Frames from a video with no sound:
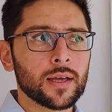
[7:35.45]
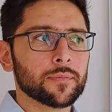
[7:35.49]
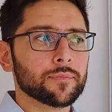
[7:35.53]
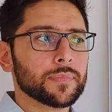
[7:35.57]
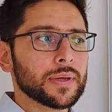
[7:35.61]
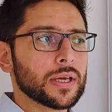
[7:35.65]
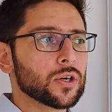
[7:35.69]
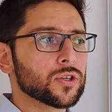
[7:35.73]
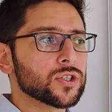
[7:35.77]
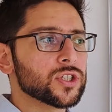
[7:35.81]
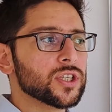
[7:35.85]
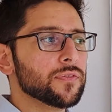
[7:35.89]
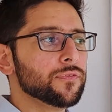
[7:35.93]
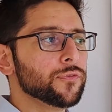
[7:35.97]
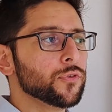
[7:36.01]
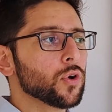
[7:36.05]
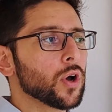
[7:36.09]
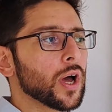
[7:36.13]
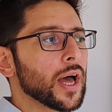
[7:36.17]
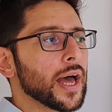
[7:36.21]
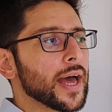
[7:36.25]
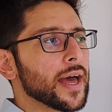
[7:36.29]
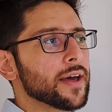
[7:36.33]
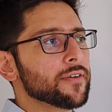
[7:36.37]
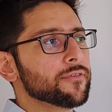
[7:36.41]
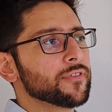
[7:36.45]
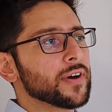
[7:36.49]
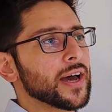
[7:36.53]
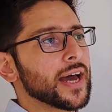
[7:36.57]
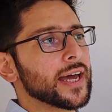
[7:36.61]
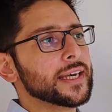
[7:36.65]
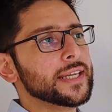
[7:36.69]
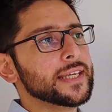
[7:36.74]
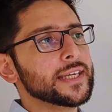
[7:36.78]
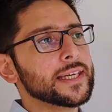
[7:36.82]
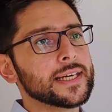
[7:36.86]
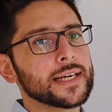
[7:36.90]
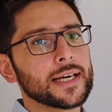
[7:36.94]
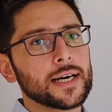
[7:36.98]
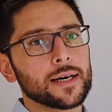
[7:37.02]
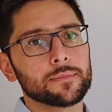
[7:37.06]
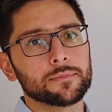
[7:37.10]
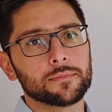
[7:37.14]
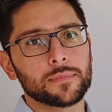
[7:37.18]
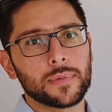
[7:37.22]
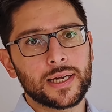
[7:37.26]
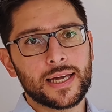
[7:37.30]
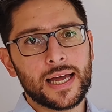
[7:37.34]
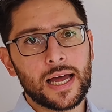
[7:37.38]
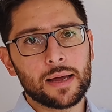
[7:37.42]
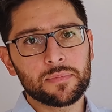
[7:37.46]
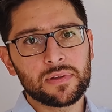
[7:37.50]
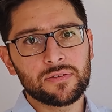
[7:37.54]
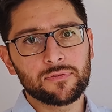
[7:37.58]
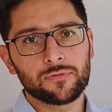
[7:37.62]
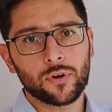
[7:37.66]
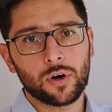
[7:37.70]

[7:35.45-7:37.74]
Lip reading: Because if you have an income coming